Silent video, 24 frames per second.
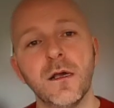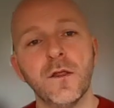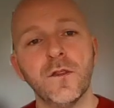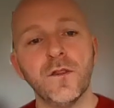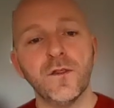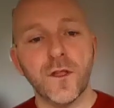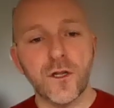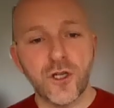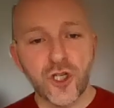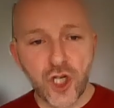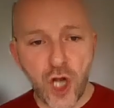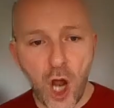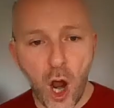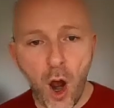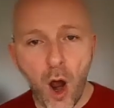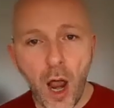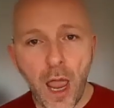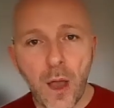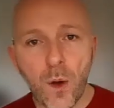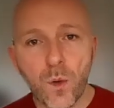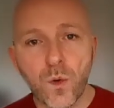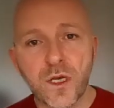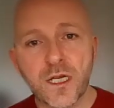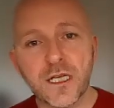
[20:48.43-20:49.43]
the
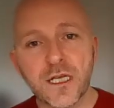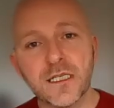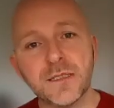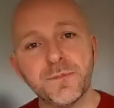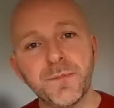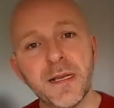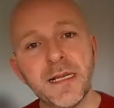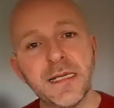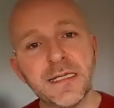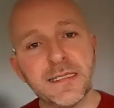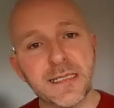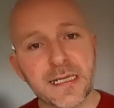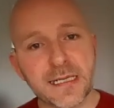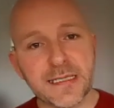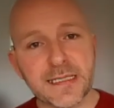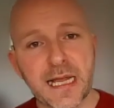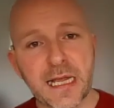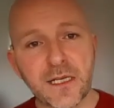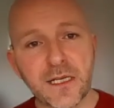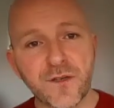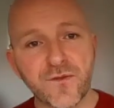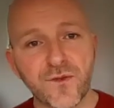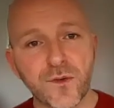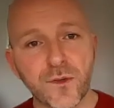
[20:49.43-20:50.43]
child has been
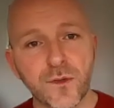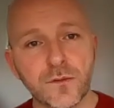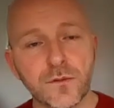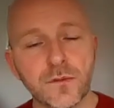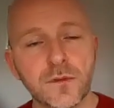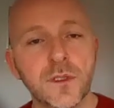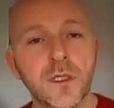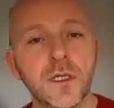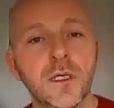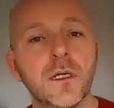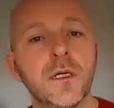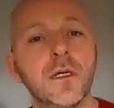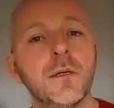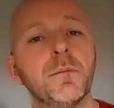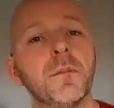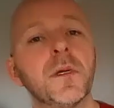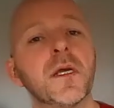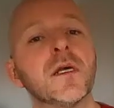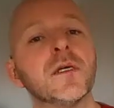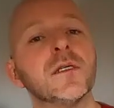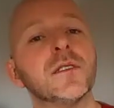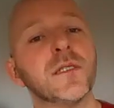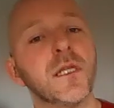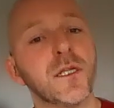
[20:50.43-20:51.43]
successful
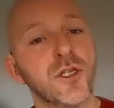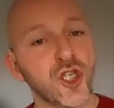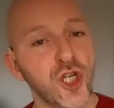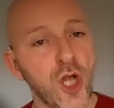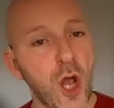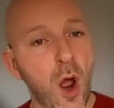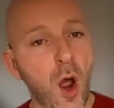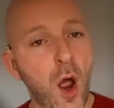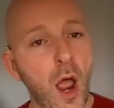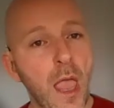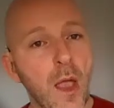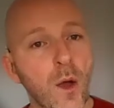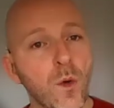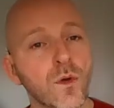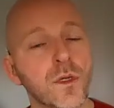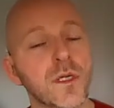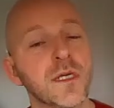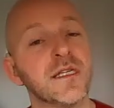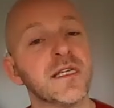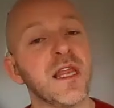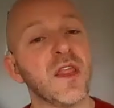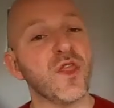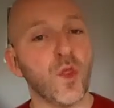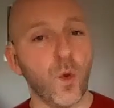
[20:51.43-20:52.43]
because the child
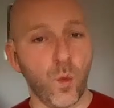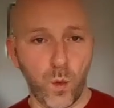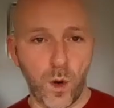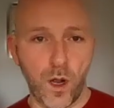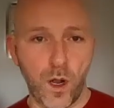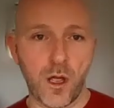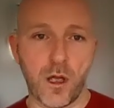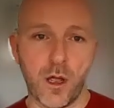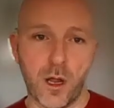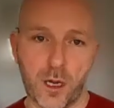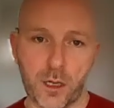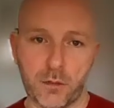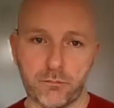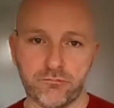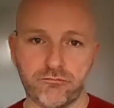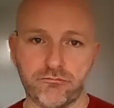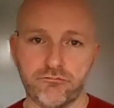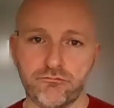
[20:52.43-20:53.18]
did the work.